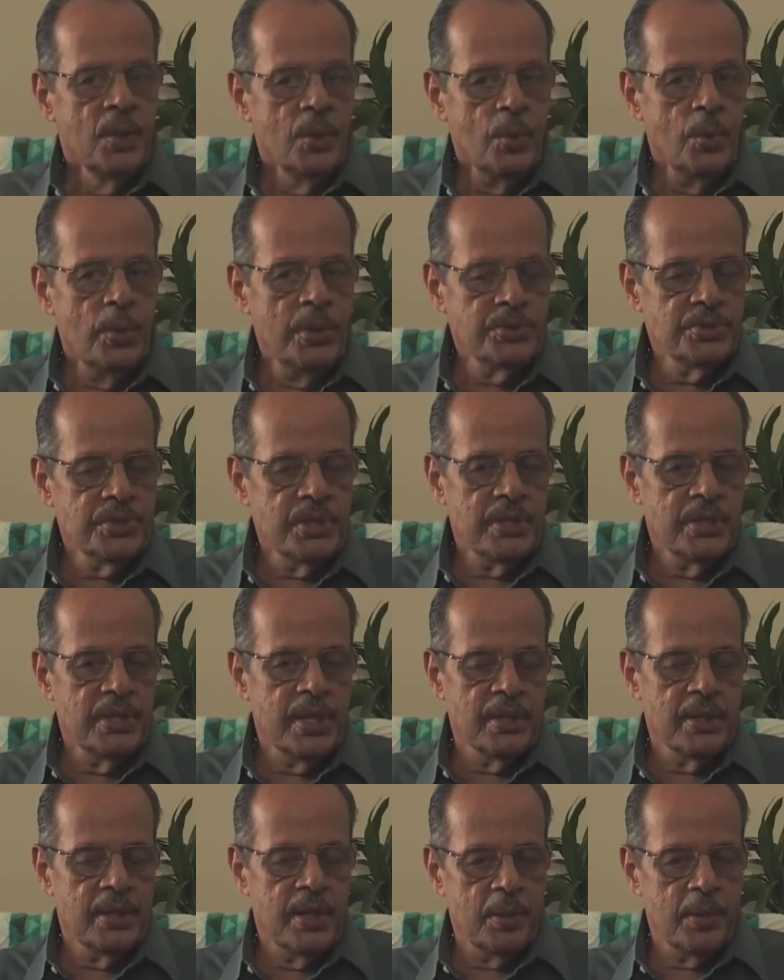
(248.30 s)
We said
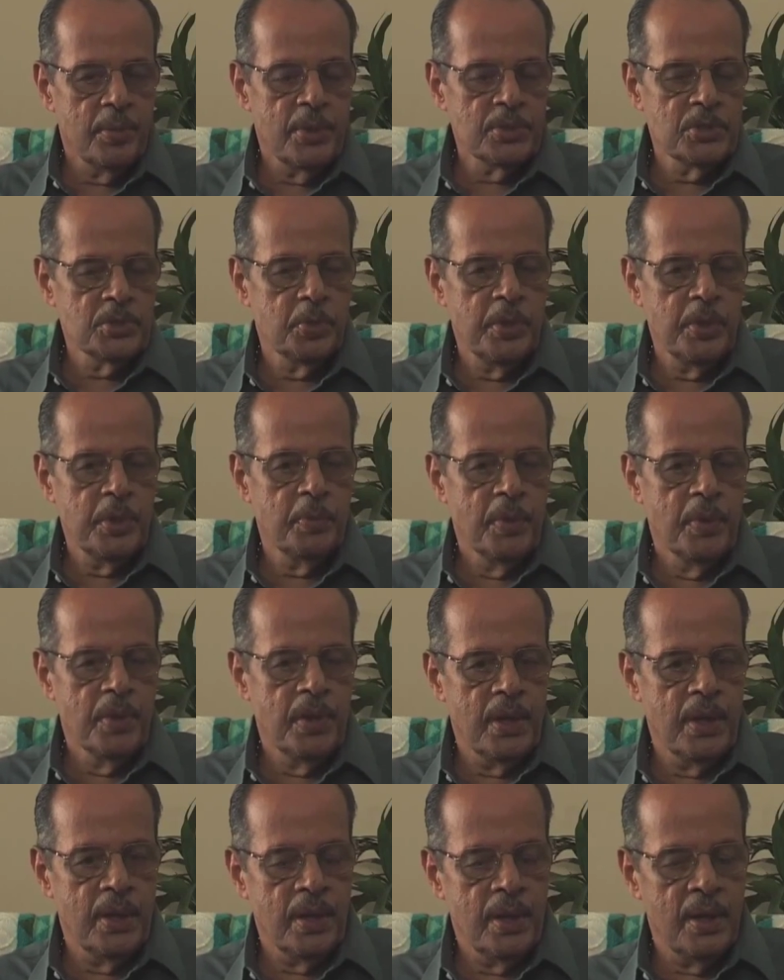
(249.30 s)
that there must be
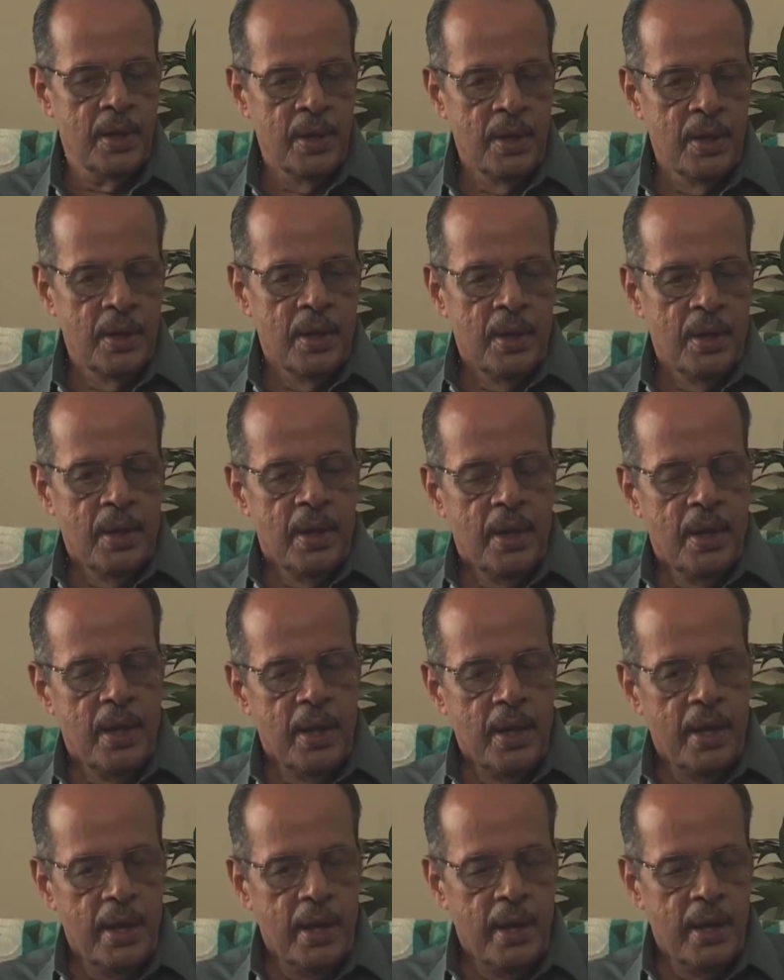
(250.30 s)
a,
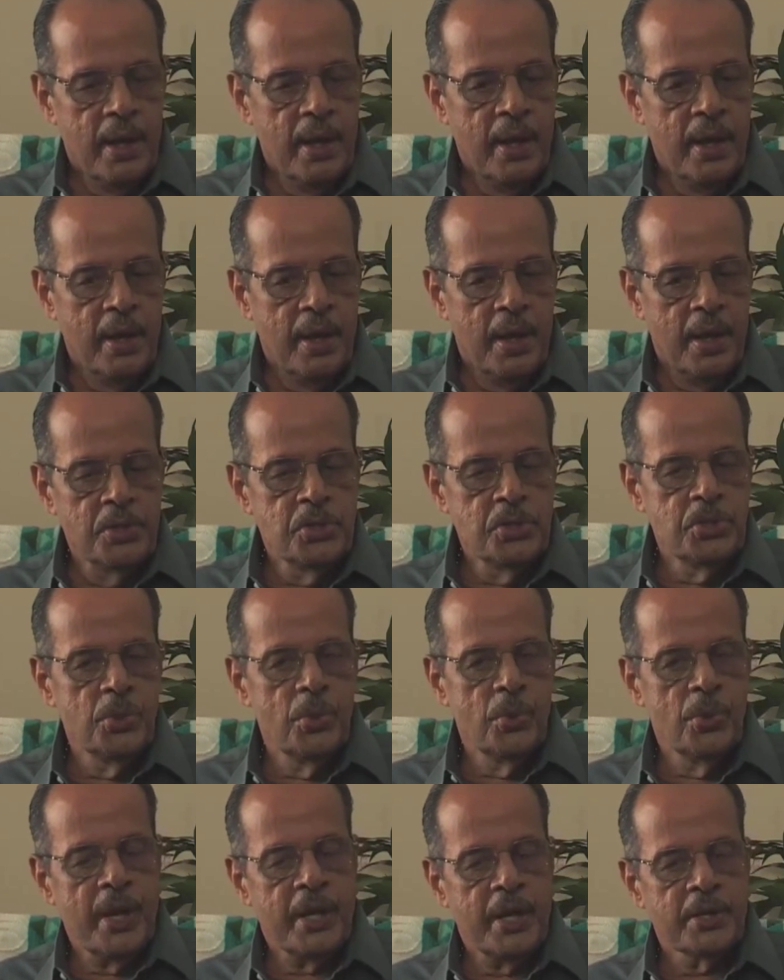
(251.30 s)
a, a
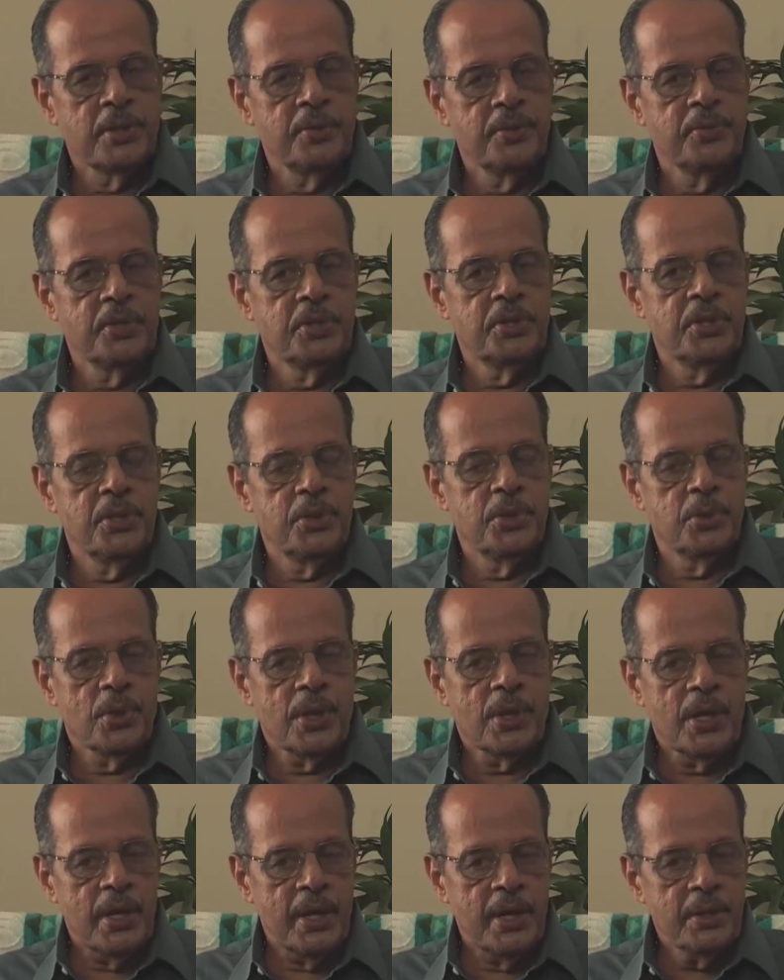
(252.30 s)
NGO activity to
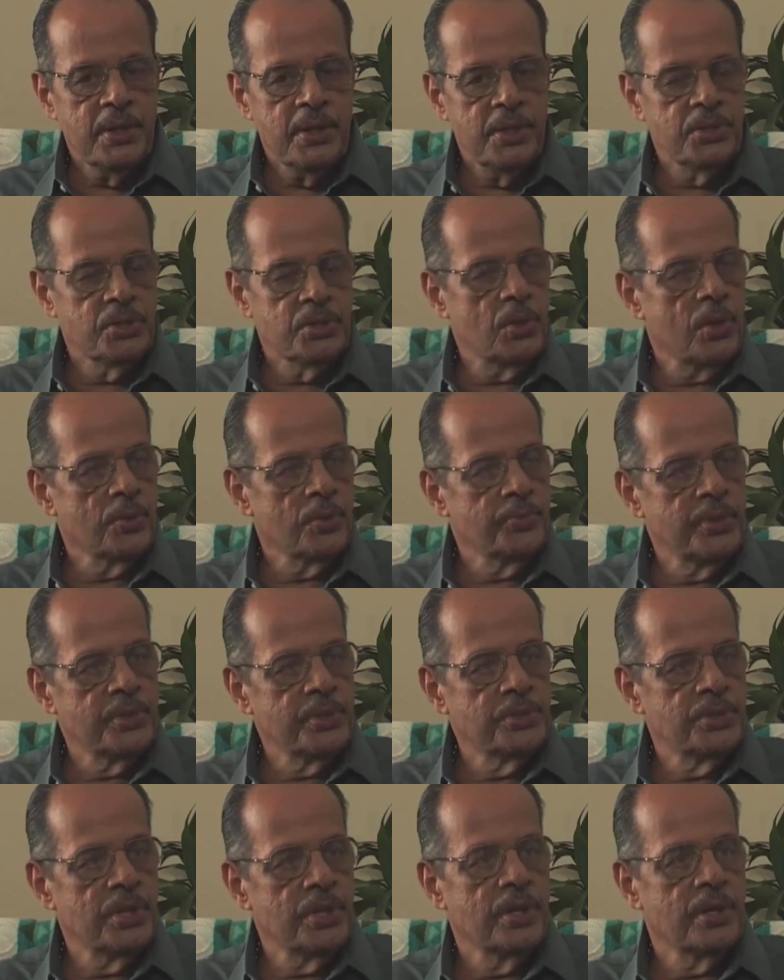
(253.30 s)
collect these
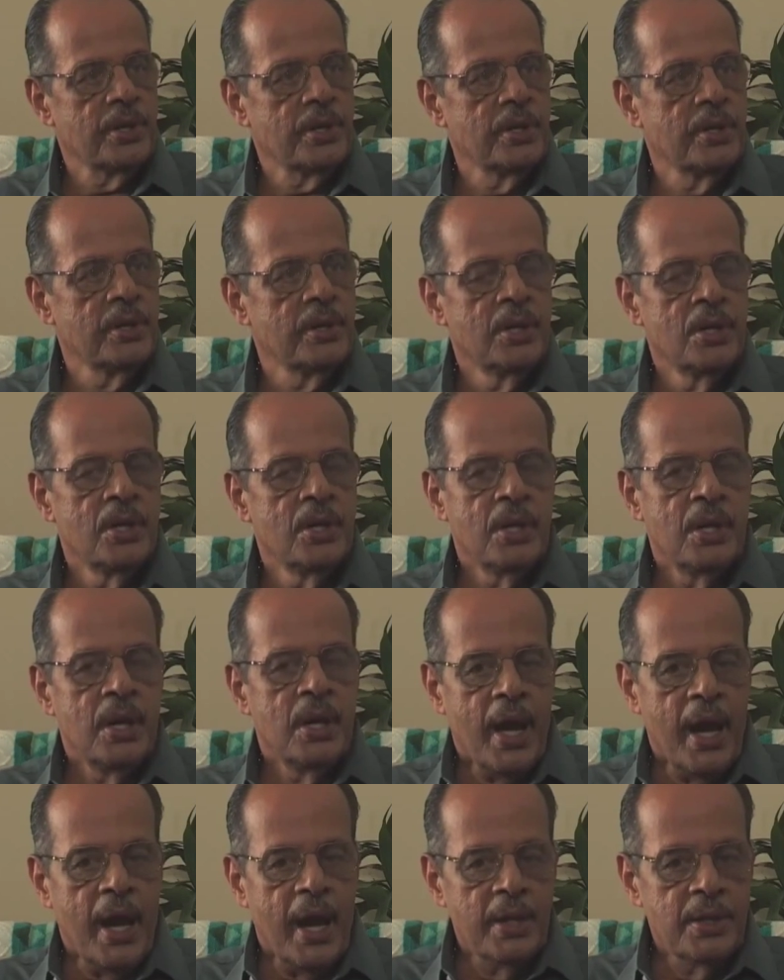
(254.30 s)
orphan children
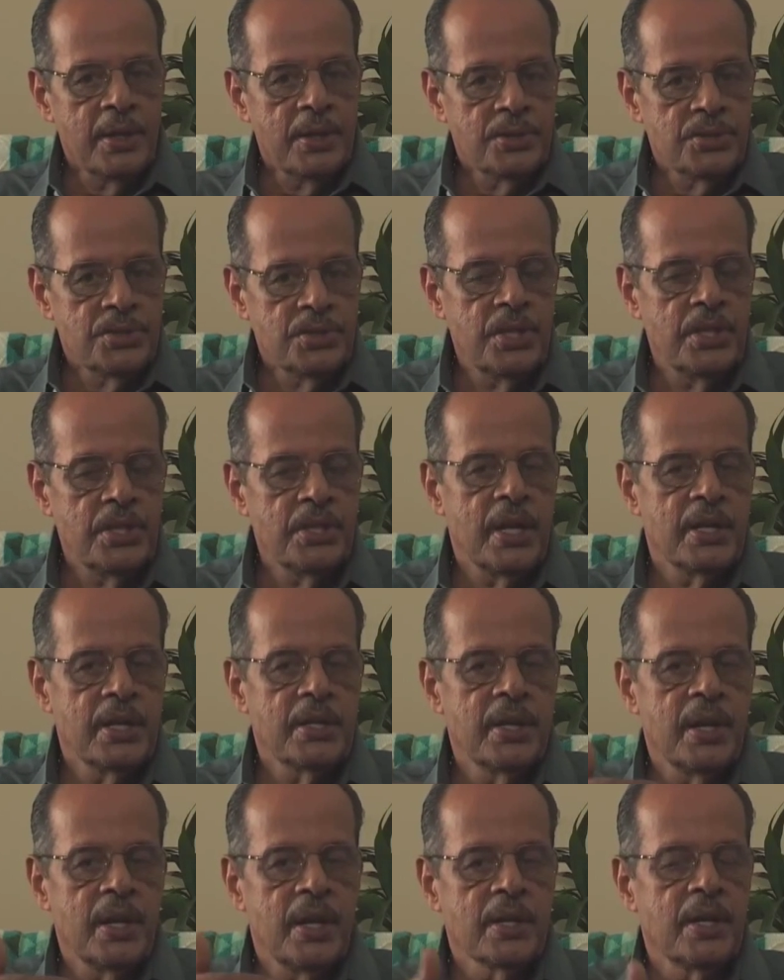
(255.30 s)
and see that
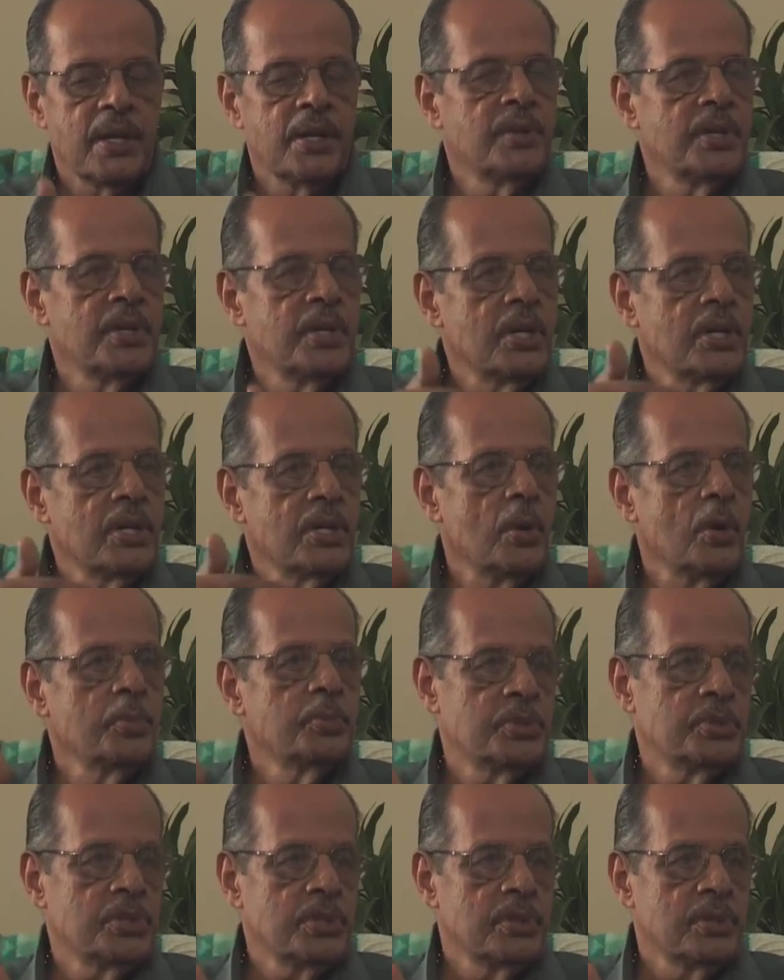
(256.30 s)
they are given in
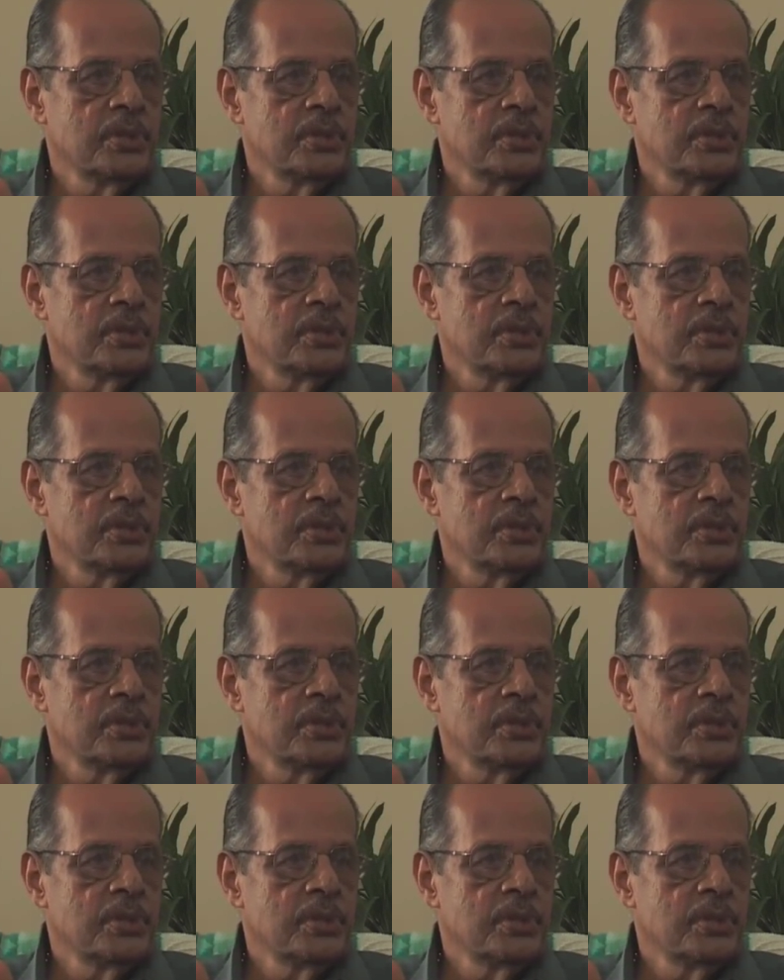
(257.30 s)
adoption,